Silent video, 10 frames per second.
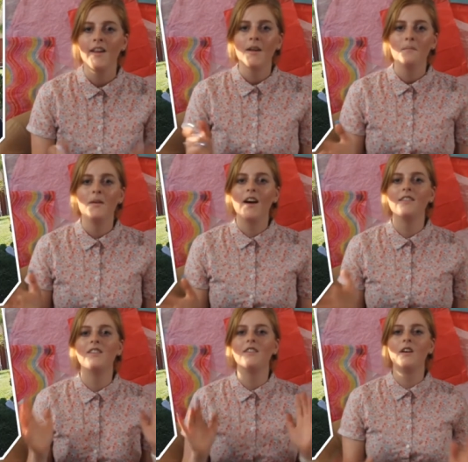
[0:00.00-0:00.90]
Because
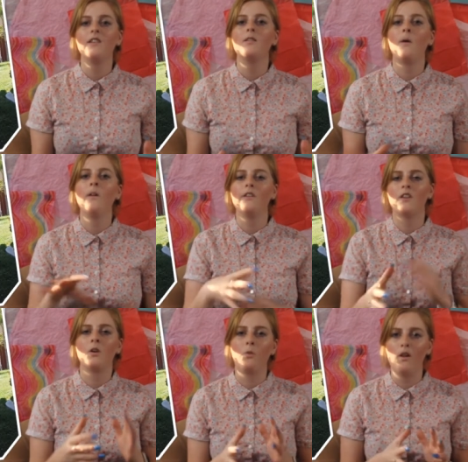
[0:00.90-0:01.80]
it's so small, it's
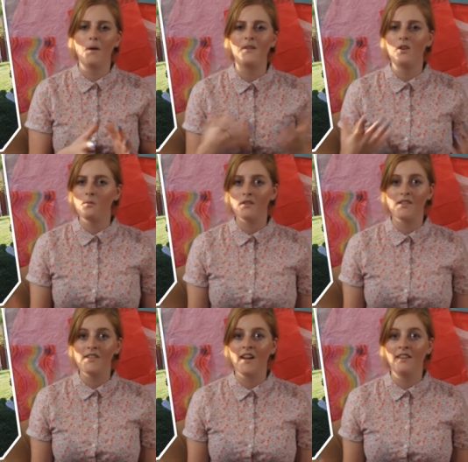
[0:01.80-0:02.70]
going to roll up into
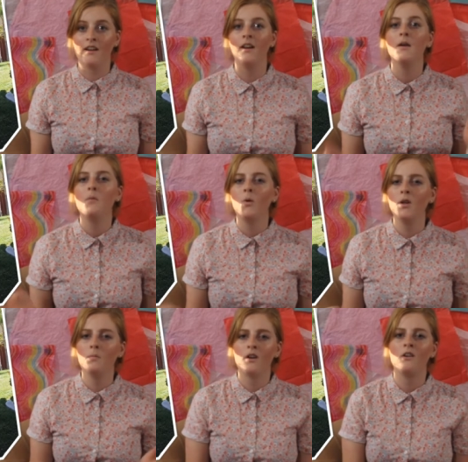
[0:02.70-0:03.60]
almost nothing. But when you
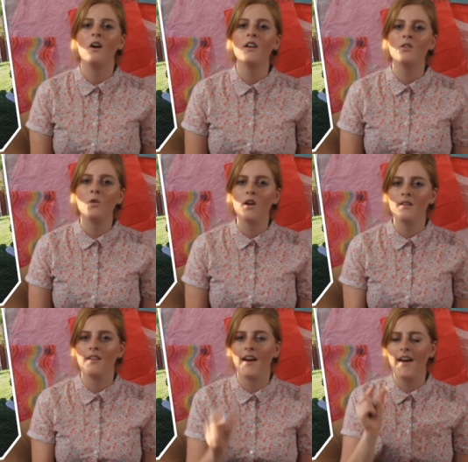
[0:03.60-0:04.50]
put it on, it's going to be
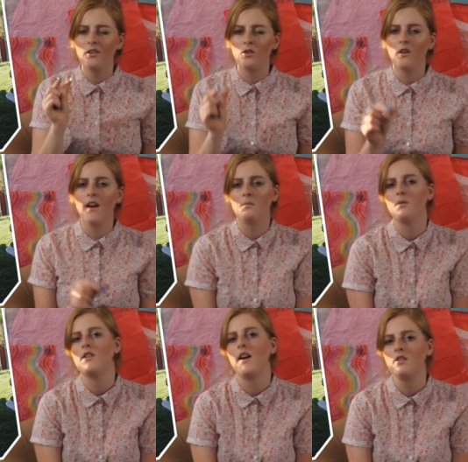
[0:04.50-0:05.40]
that extra layer of
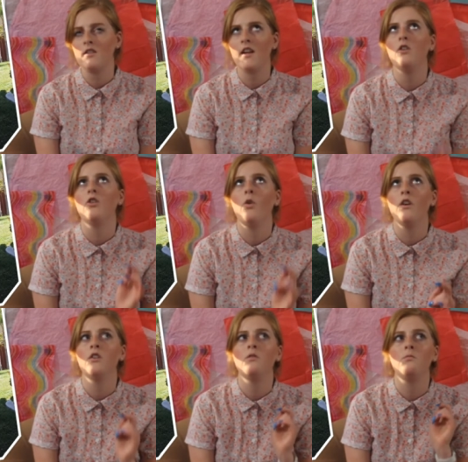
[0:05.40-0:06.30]
protection that you're
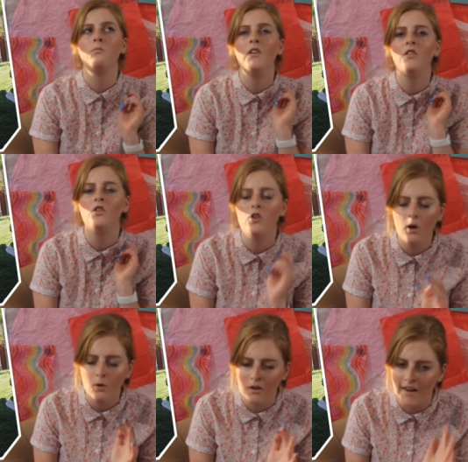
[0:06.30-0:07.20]
going to be
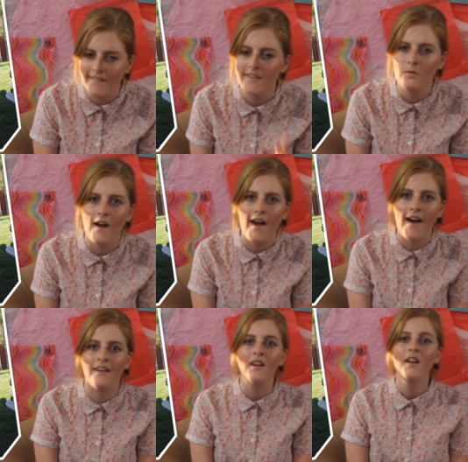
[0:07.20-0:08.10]
so glad that you
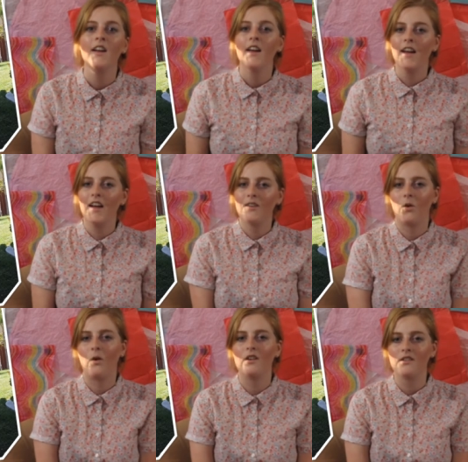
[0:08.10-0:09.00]
had. And of
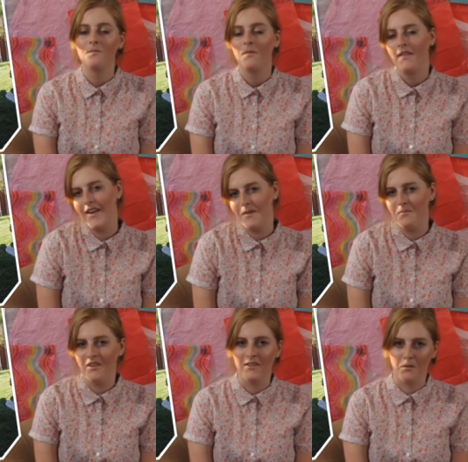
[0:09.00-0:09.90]
course, they can
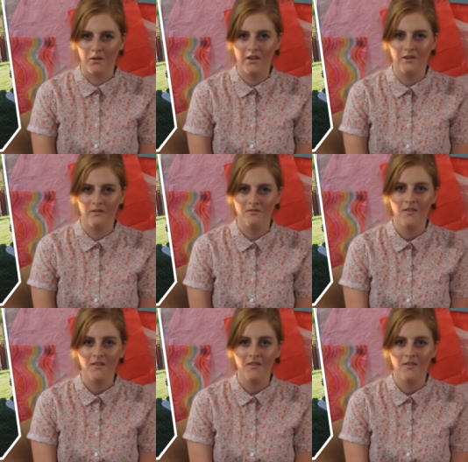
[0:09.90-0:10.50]
be super cute.